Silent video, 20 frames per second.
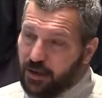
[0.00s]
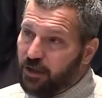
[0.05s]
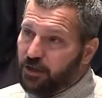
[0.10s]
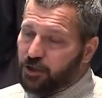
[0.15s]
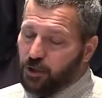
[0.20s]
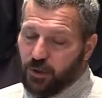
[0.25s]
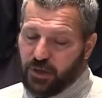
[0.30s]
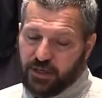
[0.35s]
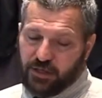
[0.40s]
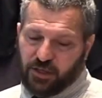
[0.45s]

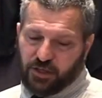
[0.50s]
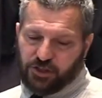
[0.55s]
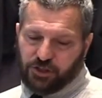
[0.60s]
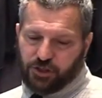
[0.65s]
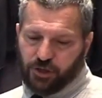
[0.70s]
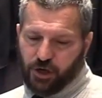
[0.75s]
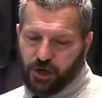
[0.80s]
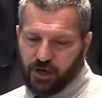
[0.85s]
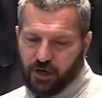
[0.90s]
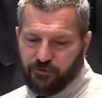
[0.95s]
During this
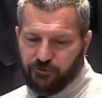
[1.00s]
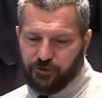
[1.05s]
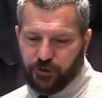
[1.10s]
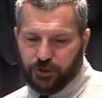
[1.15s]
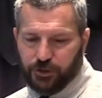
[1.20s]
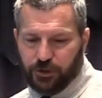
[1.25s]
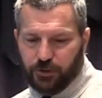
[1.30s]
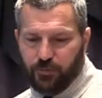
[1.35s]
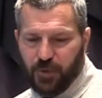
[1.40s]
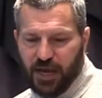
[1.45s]
third and
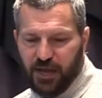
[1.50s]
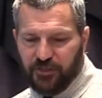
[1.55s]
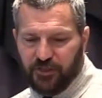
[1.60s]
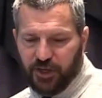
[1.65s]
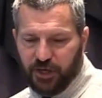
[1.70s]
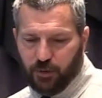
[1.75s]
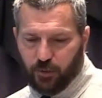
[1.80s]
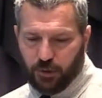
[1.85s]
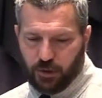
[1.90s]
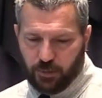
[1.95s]
future
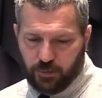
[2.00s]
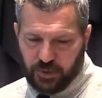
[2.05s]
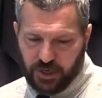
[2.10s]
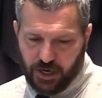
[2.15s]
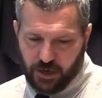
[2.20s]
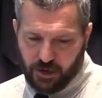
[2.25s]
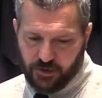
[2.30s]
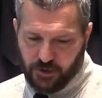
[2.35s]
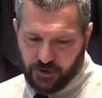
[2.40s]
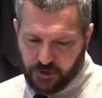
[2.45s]
method, it will
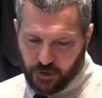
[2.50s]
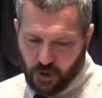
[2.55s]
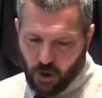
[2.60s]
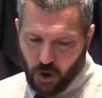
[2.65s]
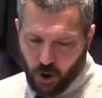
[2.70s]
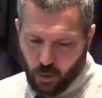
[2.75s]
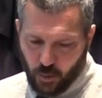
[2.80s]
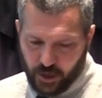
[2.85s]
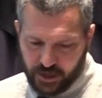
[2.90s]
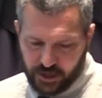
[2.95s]
appear that the
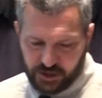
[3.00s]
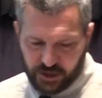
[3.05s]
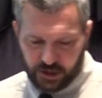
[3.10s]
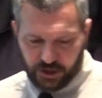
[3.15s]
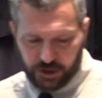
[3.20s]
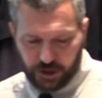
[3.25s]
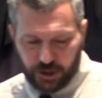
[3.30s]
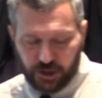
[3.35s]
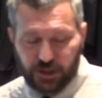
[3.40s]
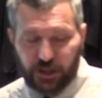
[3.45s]
whole witnessing
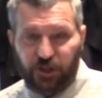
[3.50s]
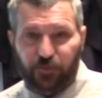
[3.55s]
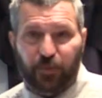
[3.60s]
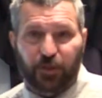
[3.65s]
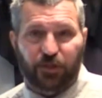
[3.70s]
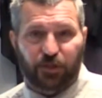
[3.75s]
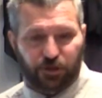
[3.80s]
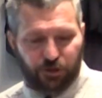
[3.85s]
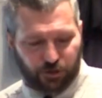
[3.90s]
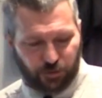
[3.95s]
church has
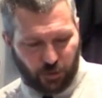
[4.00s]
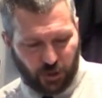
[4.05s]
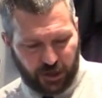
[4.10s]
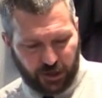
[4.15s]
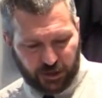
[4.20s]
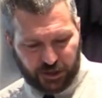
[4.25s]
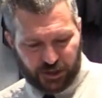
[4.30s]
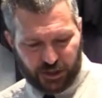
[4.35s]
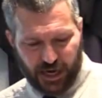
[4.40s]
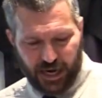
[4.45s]
been destroyed
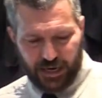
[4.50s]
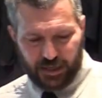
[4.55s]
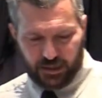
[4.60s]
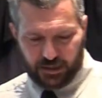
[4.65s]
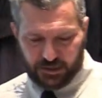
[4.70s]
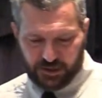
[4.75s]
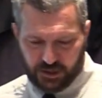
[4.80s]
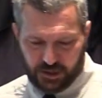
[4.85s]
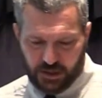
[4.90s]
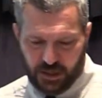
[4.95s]
or
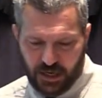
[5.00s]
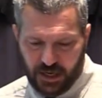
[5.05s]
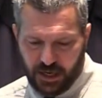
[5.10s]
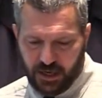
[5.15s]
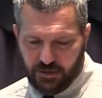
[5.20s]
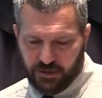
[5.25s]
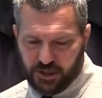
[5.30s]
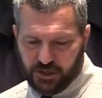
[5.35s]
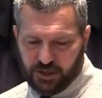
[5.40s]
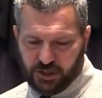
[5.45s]
silenced.
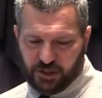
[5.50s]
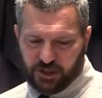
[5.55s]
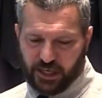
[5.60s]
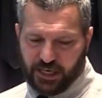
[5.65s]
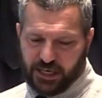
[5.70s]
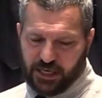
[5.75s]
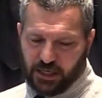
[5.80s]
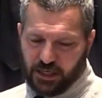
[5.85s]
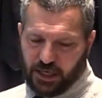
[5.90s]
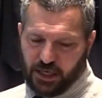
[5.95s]
This is the
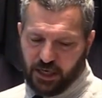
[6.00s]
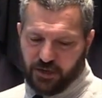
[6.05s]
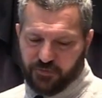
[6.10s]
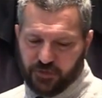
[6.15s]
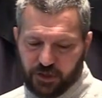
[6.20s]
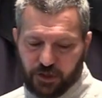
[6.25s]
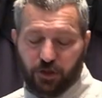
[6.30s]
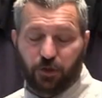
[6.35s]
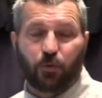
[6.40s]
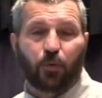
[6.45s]
killing of
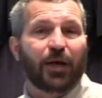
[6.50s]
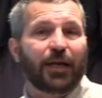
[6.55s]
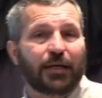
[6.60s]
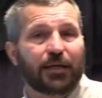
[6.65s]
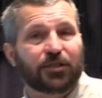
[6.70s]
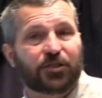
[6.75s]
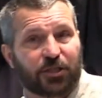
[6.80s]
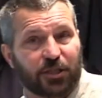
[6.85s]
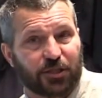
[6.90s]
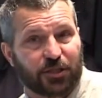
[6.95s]
the two
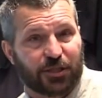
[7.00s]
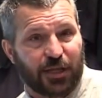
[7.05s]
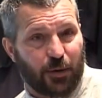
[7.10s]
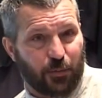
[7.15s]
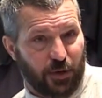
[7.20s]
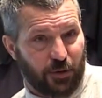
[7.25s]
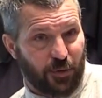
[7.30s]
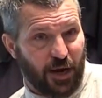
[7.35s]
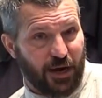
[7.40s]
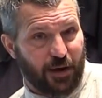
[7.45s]
witnesses that
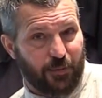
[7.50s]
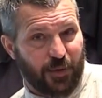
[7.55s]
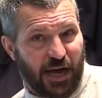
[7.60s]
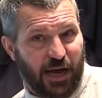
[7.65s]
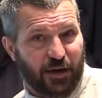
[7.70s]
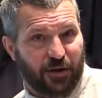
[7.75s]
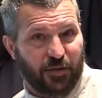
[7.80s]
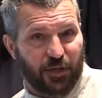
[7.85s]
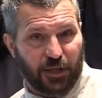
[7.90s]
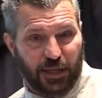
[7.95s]
we read
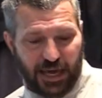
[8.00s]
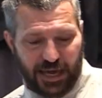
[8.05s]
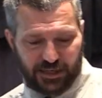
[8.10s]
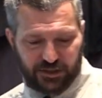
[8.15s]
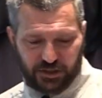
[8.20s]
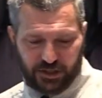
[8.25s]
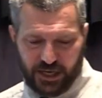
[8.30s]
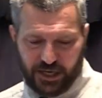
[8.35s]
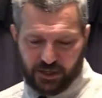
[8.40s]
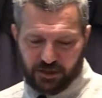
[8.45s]
about in the
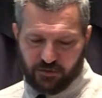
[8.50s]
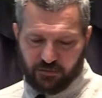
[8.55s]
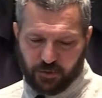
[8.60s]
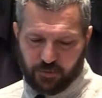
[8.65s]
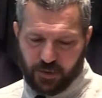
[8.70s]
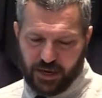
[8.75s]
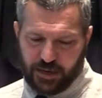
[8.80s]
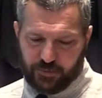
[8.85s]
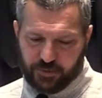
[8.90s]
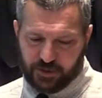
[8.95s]
last days of the
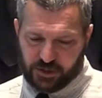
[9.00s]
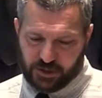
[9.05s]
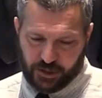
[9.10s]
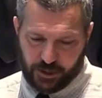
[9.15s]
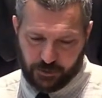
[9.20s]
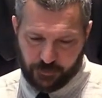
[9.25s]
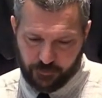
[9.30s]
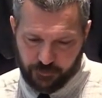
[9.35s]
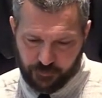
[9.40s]
papacy.